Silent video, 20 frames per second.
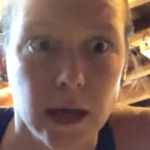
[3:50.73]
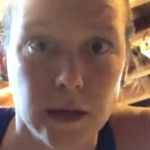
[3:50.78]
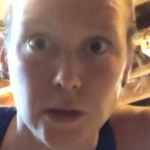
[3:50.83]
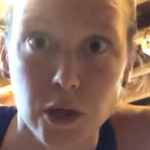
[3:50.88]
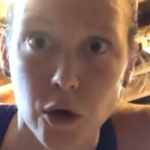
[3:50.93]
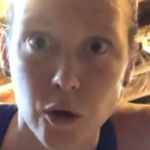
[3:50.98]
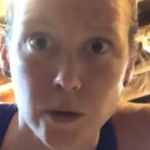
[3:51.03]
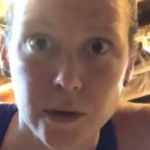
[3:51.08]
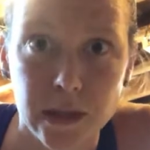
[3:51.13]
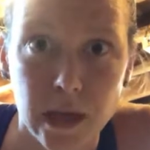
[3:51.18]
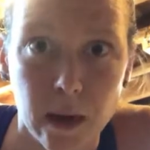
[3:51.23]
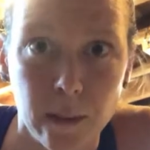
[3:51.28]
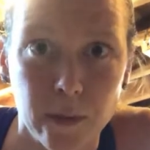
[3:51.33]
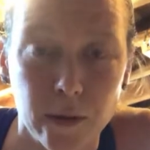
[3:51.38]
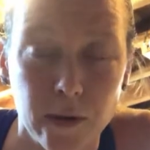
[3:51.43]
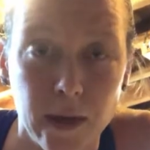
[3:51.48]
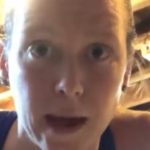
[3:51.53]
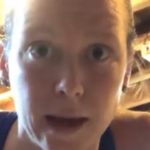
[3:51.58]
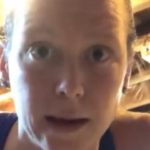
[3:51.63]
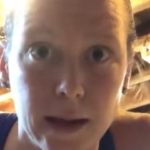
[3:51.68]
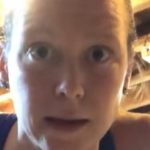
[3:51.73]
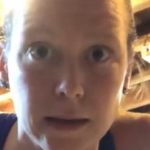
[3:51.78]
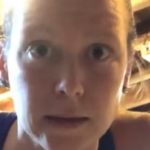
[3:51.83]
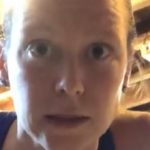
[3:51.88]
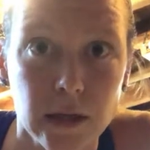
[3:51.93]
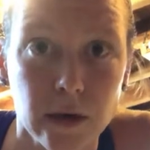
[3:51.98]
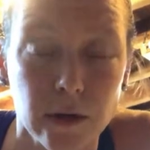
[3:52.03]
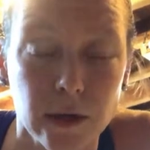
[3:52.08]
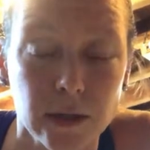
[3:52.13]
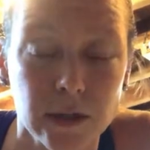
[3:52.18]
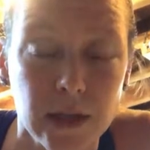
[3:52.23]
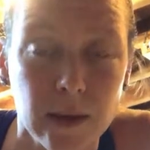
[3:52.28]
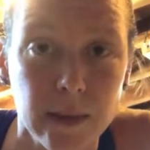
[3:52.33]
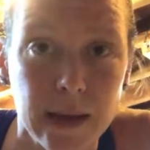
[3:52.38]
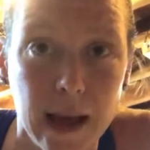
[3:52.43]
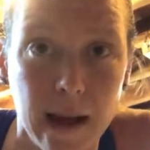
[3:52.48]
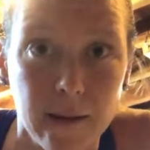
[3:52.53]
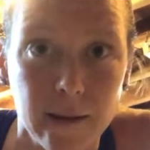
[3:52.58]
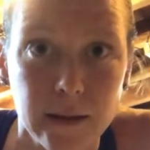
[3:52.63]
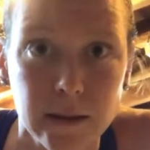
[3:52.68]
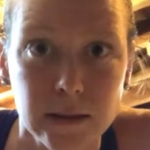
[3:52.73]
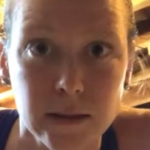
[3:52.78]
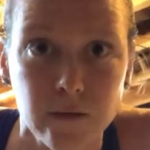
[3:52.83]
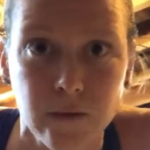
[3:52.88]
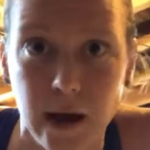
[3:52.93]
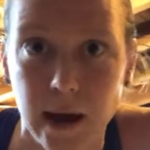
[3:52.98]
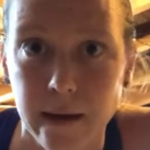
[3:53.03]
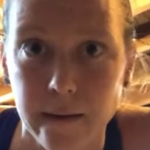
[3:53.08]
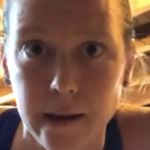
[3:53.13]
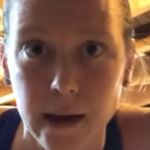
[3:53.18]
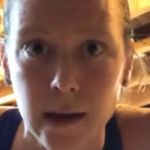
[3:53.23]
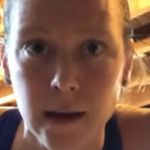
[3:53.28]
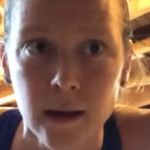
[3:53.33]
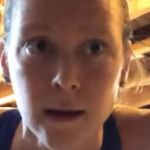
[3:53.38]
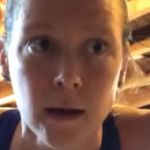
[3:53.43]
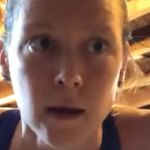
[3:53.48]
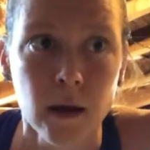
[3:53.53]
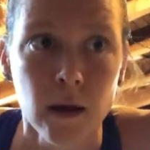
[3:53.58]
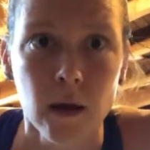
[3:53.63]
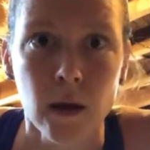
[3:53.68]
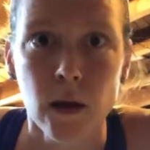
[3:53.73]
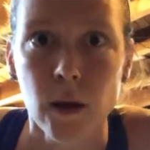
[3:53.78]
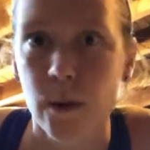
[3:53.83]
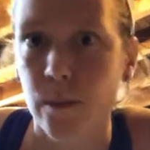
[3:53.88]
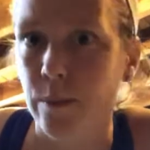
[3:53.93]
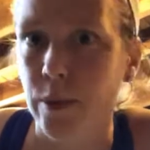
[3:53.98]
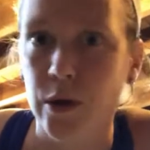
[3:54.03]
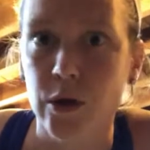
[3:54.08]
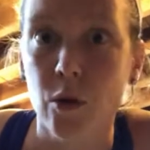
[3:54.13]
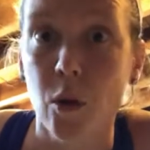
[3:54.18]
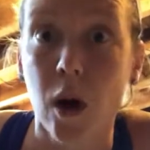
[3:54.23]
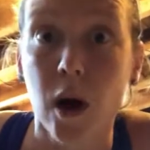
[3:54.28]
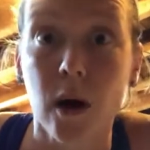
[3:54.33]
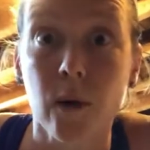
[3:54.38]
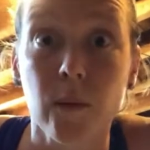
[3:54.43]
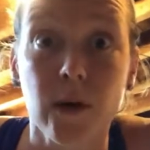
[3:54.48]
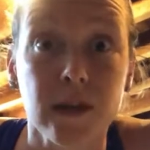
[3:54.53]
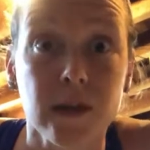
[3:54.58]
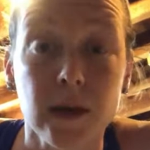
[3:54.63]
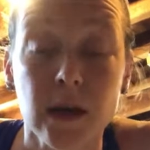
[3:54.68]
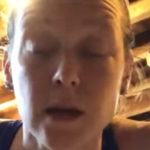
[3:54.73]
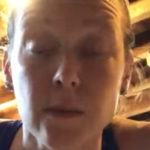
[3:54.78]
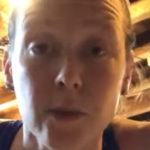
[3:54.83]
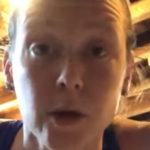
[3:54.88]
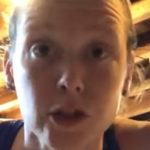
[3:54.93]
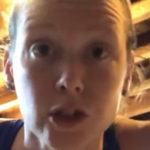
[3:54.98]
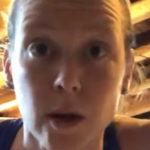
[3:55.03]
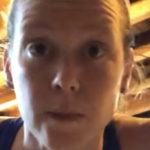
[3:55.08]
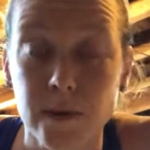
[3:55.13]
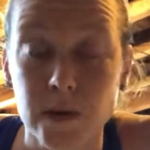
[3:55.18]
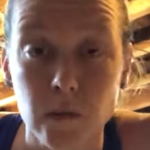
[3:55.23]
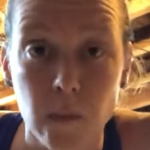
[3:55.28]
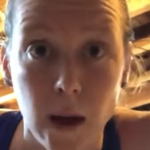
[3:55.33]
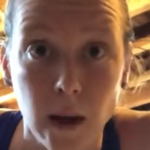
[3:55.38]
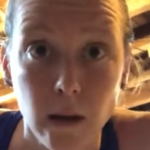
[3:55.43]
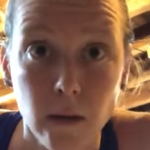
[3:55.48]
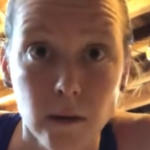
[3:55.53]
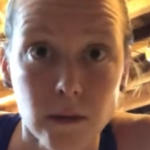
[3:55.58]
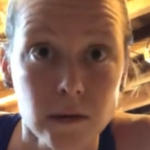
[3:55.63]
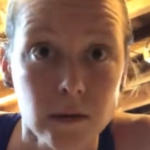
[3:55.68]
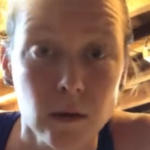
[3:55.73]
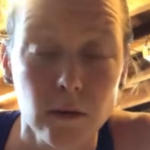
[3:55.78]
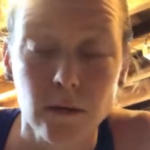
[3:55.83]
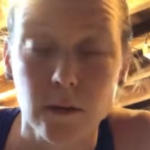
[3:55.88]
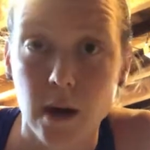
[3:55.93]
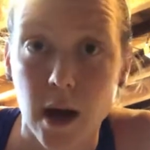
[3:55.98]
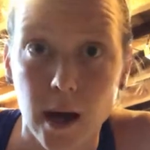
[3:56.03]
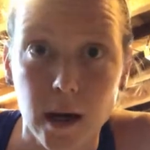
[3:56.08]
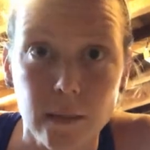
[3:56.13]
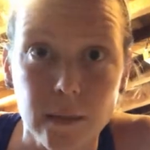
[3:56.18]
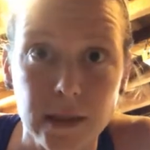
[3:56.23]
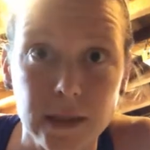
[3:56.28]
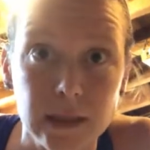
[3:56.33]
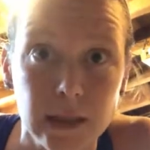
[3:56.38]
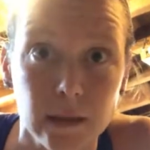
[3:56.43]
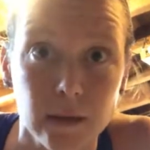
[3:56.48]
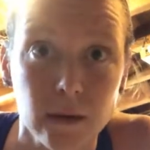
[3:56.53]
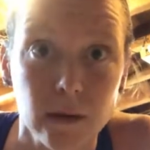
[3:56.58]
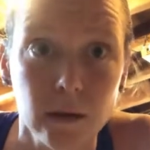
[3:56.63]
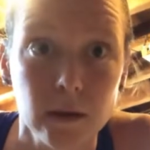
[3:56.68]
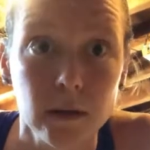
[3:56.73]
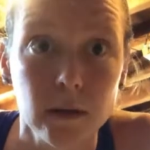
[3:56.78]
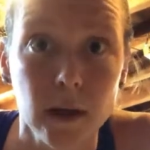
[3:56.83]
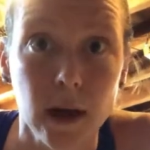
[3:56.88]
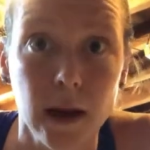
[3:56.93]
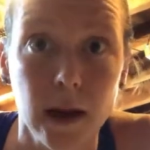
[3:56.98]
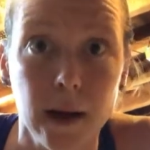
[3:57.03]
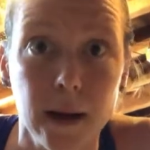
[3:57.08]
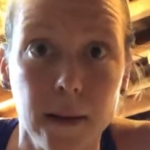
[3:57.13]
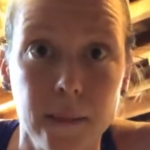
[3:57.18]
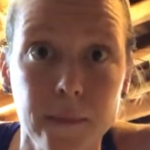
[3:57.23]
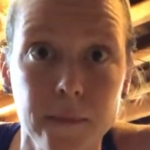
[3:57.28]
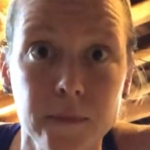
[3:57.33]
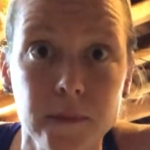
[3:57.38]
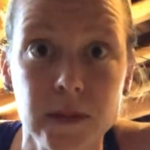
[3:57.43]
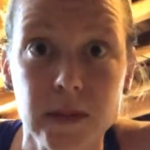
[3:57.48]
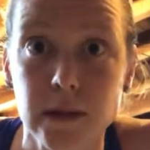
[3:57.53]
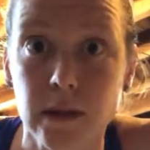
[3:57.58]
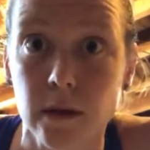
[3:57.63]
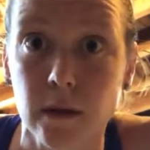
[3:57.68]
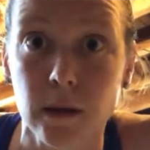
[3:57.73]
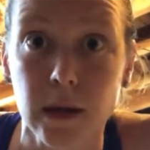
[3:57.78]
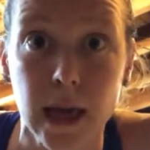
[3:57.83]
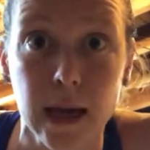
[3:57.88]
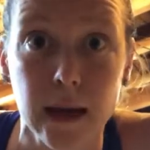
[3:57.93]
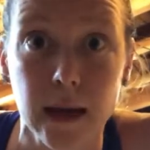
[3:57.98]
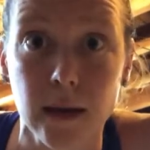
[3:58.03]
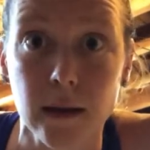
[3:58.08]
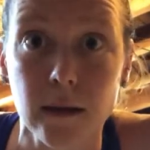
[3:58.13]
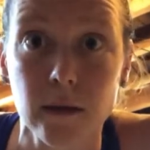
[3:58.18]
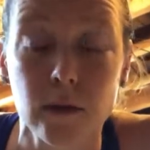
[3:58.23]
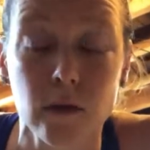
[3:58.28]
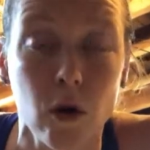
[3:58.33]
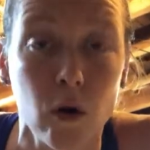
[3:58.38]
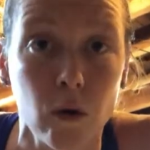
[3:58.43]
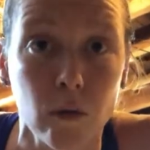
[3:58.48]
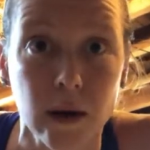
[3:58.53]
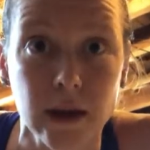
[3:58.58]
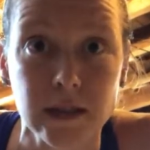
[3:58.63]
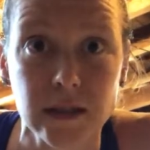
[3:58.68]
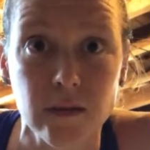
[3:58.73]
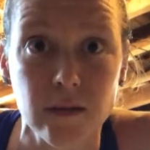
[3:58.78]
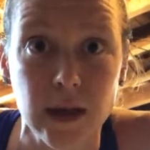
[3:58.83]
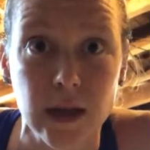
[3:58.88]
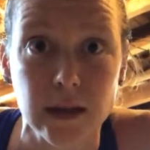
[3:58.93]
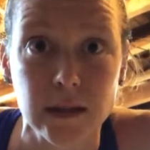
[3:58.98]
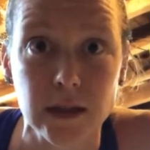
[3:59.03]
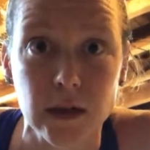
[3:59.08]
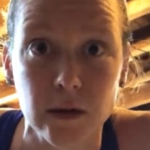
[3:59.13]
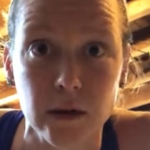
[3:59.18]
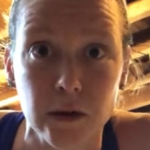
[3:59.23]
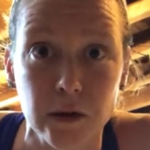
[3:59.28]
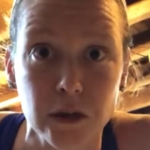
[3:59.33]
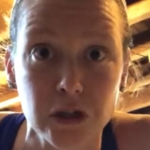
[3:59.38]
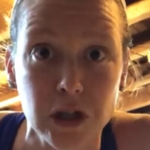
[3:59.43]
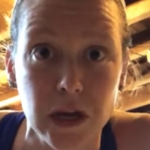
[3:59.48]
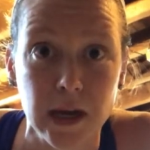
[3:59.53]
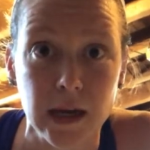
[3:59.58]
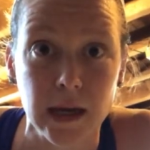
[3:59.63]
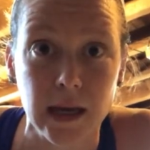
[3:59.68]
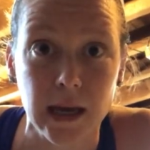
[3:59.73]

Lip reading: toes up or that anterior tibialis firing, but you are with a knee push-up as well, so not a big deal. Still getting the whole rest of the anterior chain